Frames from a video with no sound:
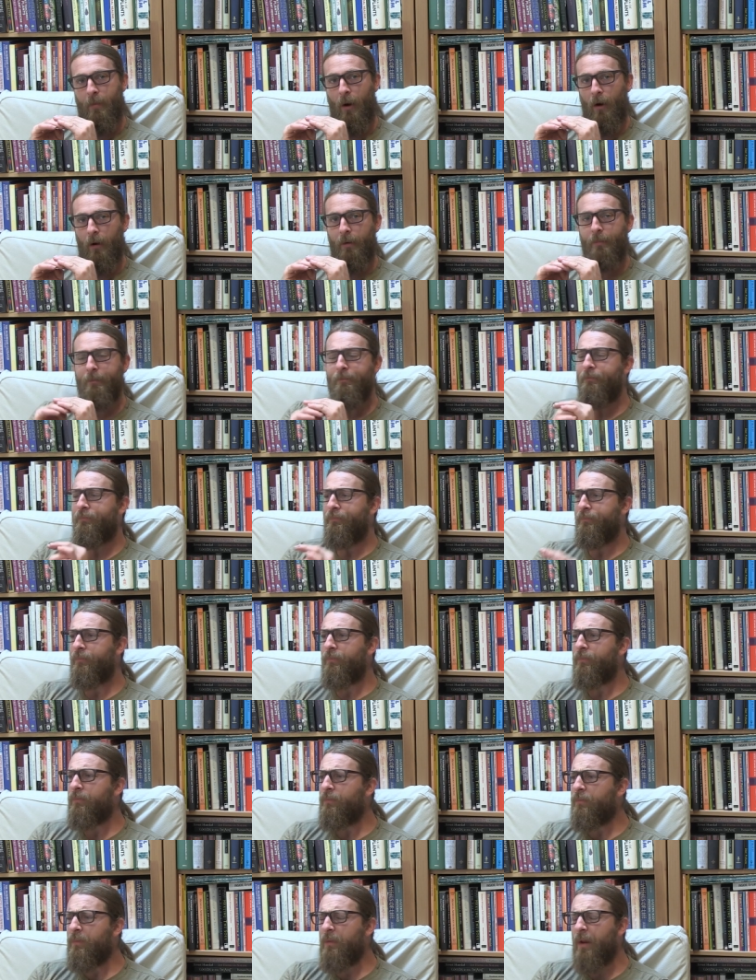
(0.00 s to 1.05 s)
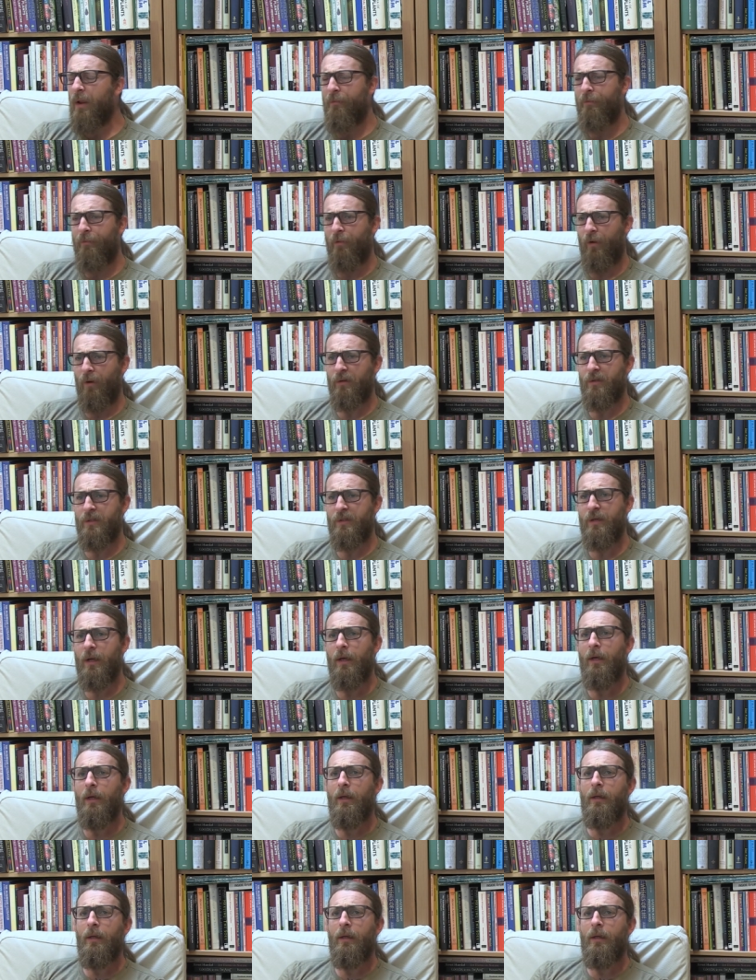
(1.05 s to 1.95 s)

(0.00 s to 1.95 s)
part first.